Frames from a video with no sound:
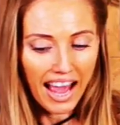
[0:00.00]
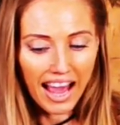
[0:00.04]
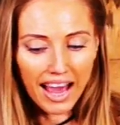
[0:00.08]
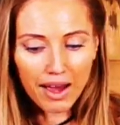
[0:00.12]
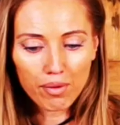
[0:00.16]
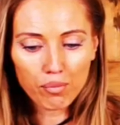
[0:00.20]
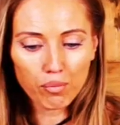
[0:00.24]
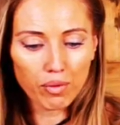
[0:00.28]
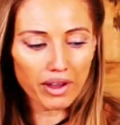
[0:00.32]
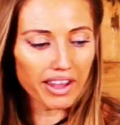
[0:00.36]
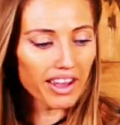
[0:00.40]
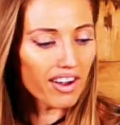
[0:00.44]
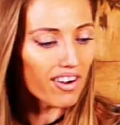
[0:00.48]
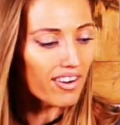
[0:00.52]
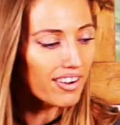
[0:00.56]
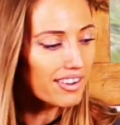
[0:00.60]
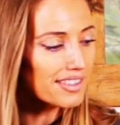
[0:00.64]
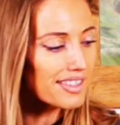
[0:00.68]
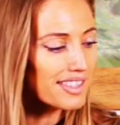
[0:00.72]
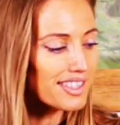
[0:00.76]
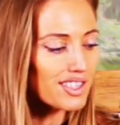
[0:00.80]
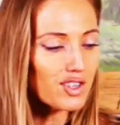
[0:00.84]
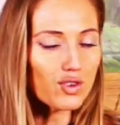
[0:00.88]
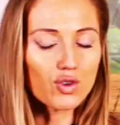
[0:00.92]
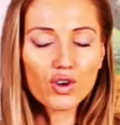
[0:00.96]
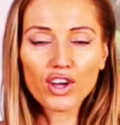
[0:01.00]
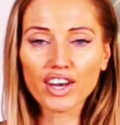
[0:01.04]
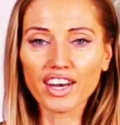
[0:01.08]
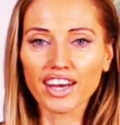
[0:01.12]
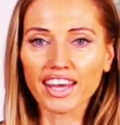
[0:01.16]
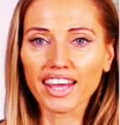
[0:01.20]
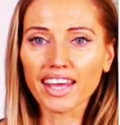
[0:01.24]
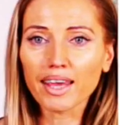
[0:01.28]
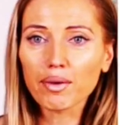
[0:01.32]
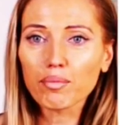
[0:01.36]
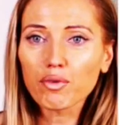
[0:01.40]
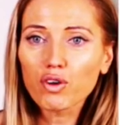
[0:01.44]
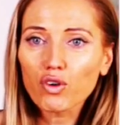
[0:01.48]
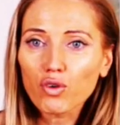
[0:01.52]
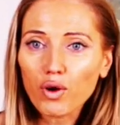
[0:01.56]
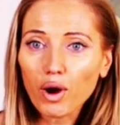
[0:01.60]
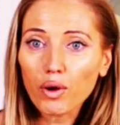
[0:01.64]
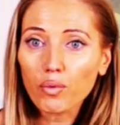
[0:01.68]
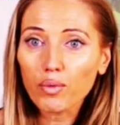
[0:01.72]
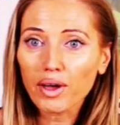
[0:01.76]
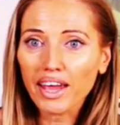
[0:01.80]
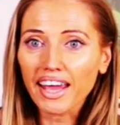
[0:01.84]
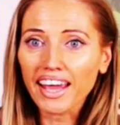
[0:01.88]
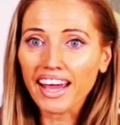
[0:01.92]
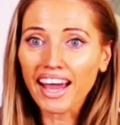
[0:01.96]
And we are still going to keep
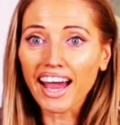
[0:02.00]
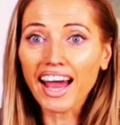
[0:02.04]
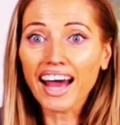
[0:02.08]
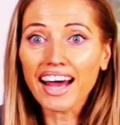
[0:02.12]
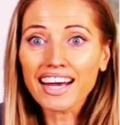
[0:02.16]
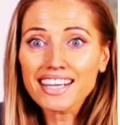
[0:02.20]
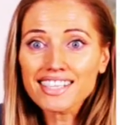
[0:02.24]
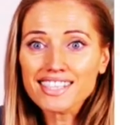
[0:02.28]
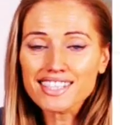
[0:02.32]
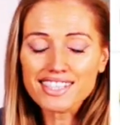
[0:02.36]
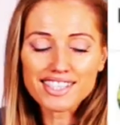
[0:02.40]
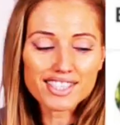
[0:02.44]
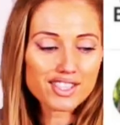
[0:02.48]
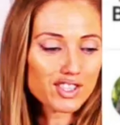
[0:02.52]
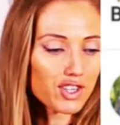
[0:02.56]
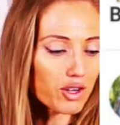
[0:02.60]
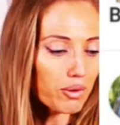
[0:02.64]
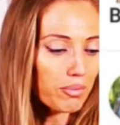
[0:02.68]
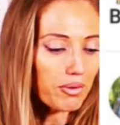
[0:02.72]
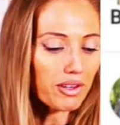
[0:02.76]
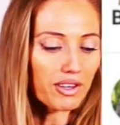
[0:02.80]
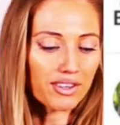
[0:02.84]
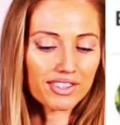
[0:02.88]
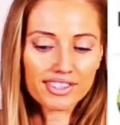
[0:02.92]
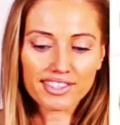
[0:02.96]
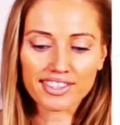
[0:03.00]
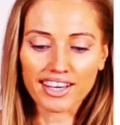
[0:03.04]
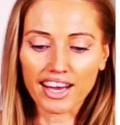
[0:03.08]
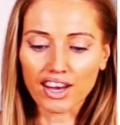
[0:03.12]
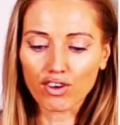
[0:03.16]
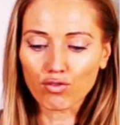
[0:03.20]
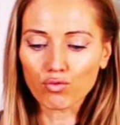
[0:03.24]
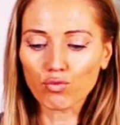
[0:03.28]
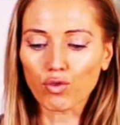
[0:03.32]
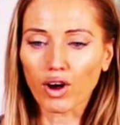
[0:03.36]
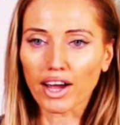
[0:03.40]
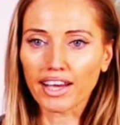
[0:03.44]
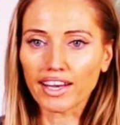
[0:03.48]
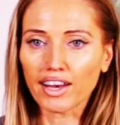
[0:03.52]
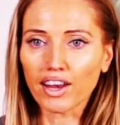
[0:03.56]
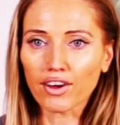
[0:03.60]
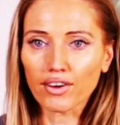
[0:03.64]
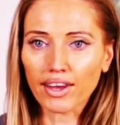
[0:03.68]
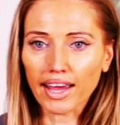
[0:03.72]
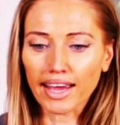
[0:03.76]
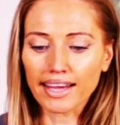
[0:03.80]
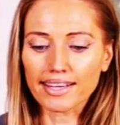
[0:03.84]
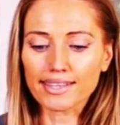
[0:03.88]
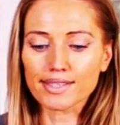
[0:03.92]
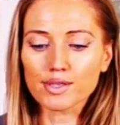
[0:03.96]
growing as this community. Right,
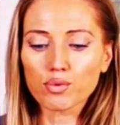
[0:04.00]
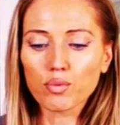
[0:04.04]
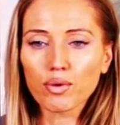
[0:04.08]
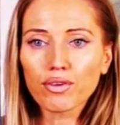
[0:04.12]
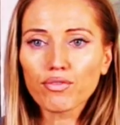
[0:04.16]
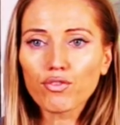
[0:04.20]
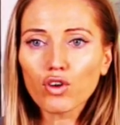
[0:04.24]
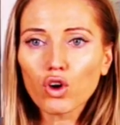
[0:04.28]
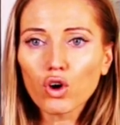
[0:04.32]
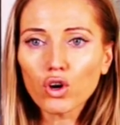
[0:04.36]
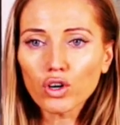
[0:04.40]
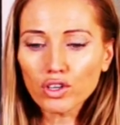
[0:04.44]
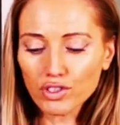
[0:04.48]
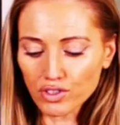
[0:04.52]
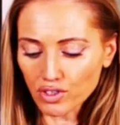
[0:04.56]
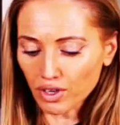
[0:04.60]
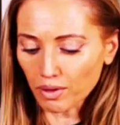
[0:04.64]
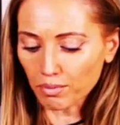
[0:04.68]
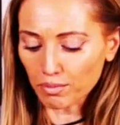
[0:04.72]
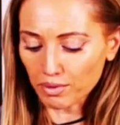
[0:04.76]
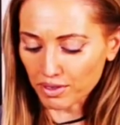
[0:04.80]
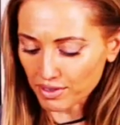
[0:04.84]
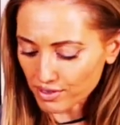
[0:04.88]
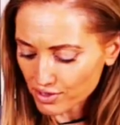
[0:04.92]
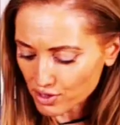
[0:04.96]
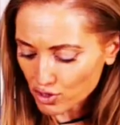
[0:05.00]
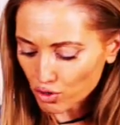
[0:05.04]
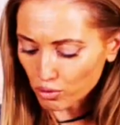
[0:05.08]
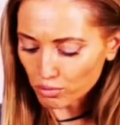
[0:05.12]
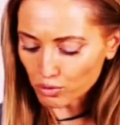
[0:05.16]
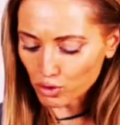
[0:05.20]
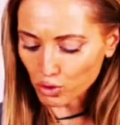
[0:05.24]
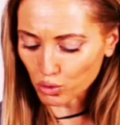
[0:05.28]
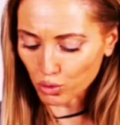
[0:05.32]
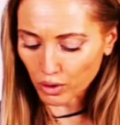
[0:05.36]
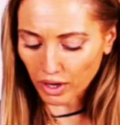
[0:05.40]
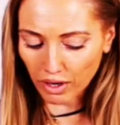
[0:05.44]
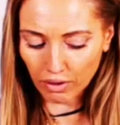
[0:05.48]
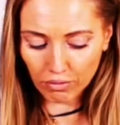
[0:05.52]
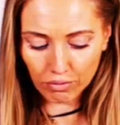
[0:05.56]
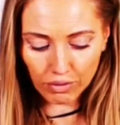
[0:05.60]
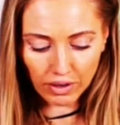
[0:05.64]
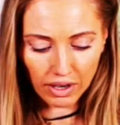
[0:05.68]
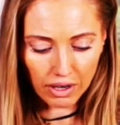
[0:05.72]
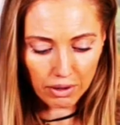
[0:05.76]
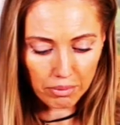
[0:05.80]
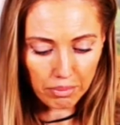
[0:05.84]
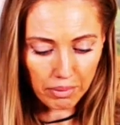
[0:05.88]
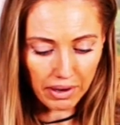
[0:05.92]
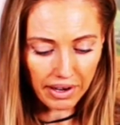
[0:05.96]
okay, so we've got, I'm going to stop talking
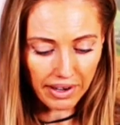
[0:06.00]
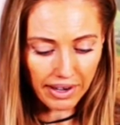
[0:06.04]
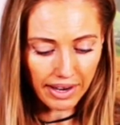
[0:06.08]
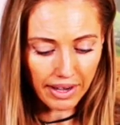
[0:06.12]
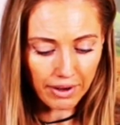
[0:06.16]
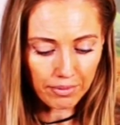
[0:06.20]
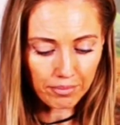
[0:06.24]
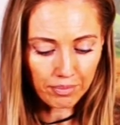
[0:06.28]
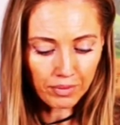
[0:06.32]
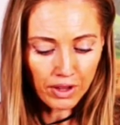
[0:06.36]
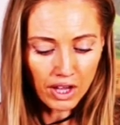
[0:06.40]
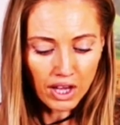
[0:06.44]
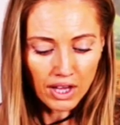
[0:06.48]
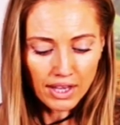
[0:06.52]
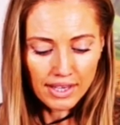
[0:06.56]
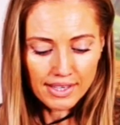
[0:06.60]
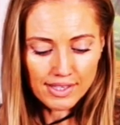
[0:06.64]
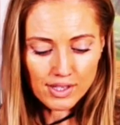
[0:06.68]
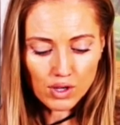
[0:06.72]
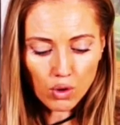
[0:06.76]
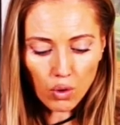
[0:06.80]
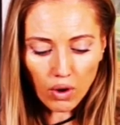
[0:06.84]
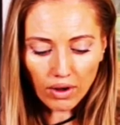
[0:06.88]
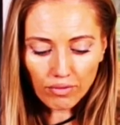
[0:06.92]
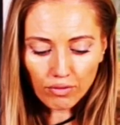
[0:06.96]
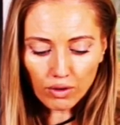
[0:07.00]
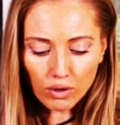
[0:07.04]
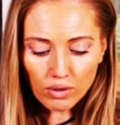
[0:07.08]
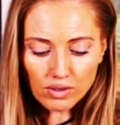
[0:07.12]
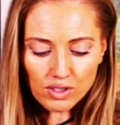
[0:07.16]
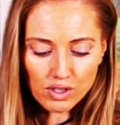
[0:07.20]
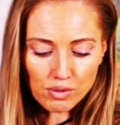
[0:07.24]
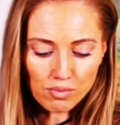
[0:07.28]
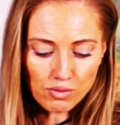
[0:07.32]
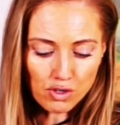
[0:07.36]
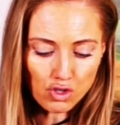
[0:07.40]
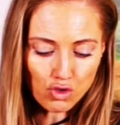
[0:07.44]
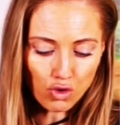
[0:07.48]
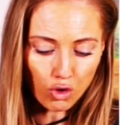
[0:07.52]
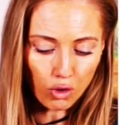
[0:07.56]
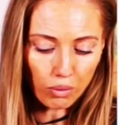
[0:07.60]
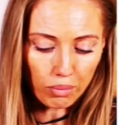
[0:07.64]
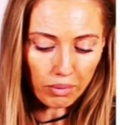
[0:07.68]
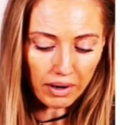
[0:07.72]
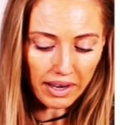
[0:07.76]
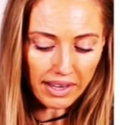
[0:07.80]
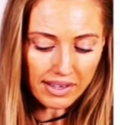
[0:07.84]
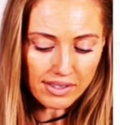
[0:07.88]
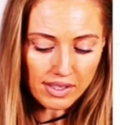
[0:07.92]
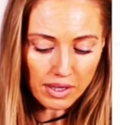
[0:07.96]
for a little bit now. So I've got some
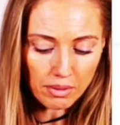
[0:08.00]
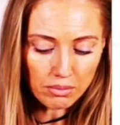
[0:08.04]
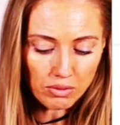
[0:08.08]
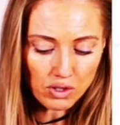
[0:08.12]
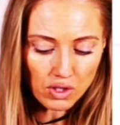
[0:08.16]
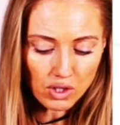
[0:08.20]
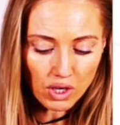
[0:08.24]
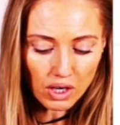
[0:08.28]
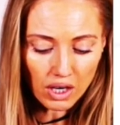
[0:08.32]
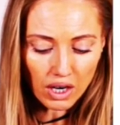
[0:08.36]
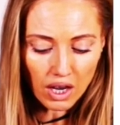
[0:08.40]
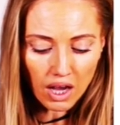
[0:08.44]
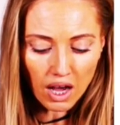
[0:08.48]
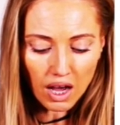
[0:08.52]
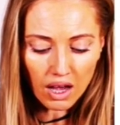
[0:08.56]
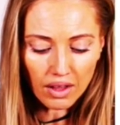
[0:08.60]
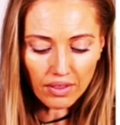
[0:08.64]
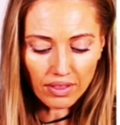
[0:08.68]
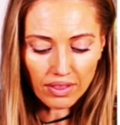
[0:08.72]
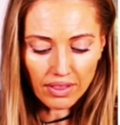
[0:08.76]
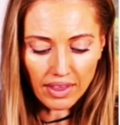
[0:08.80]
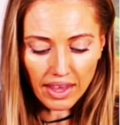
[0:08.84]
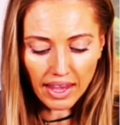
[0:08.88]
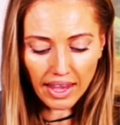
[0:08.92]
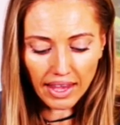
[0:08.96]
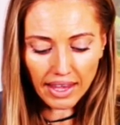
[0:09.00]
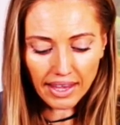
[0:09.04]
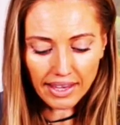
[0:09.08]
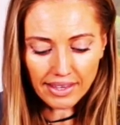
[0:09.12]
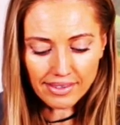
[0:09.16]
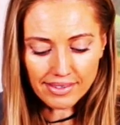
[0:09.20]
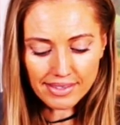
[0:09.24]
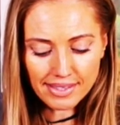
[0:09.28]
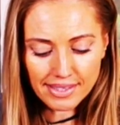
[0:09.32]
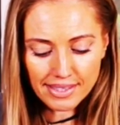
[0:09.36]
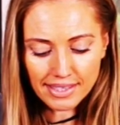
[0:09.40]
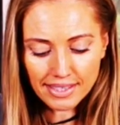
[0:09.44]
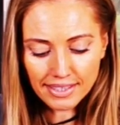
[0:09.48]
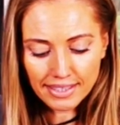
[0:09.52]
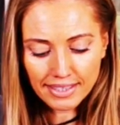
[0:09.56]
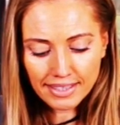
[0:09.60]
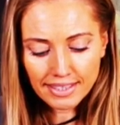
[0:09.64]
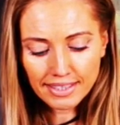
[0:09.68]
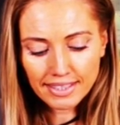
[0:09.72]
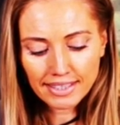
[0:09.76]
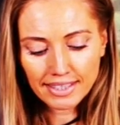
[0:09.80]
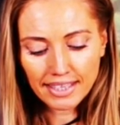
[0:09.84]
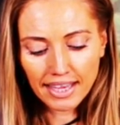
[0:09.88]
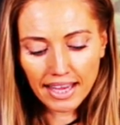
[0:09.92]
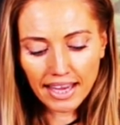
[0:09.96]
strawberries. I'm just going to cut these
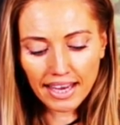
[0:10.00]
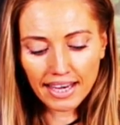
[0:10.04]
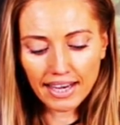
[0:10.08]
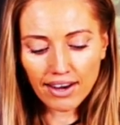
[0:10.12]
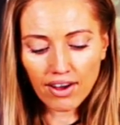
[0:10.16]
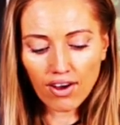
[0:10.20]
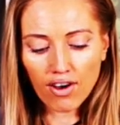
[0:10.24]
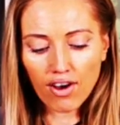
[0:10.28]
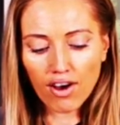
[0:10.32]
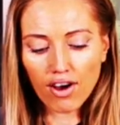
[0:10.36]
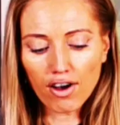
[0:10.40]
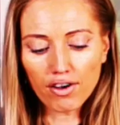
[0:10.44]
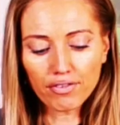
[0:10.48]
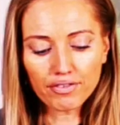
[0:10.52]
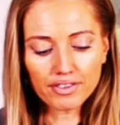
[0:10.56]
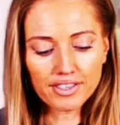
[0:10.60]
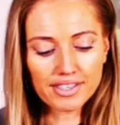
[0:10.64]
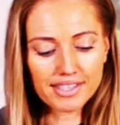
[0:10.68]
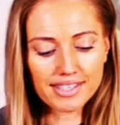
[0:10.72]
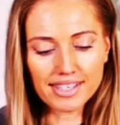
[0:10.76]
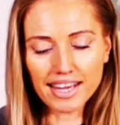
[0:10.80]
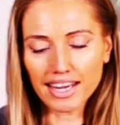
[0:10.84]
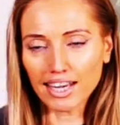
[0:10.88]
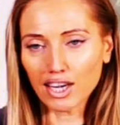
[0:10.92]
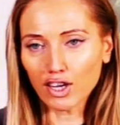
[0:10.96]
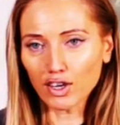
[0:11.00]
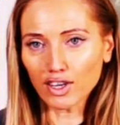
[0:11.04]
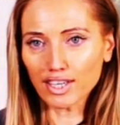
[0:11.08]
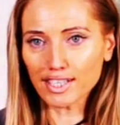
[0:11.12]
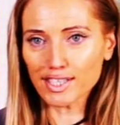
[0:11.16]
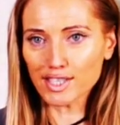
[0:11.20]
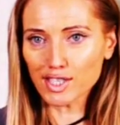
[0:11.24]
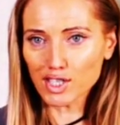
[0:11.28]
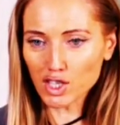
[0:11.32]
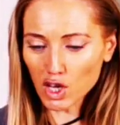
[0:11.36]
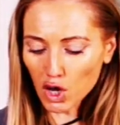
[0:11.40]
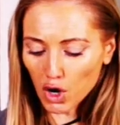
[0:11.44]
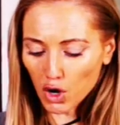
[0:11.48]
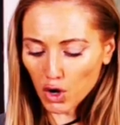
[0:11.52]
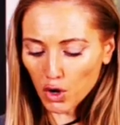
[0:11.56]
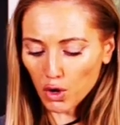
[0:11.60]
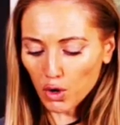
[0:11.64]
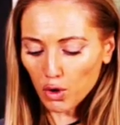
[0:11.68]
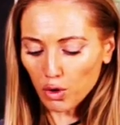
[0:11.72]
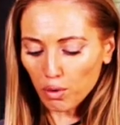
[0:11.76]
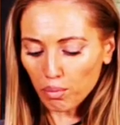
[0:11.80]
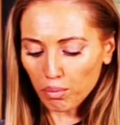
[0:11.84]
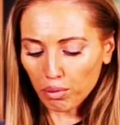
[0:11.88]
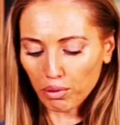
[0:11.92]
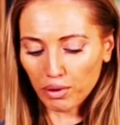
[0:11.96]
in half because they look
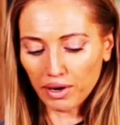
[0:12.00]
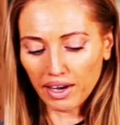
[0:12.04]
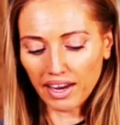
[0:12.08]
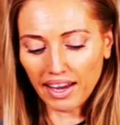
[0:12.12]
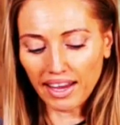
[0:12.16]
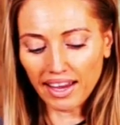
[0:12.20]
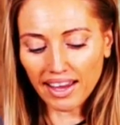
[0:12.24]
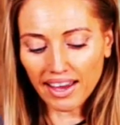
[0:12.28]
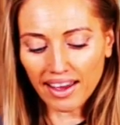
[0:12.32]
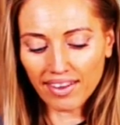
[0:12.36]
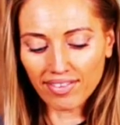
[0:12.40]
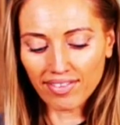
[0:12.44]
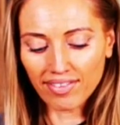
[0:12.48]
so pretty.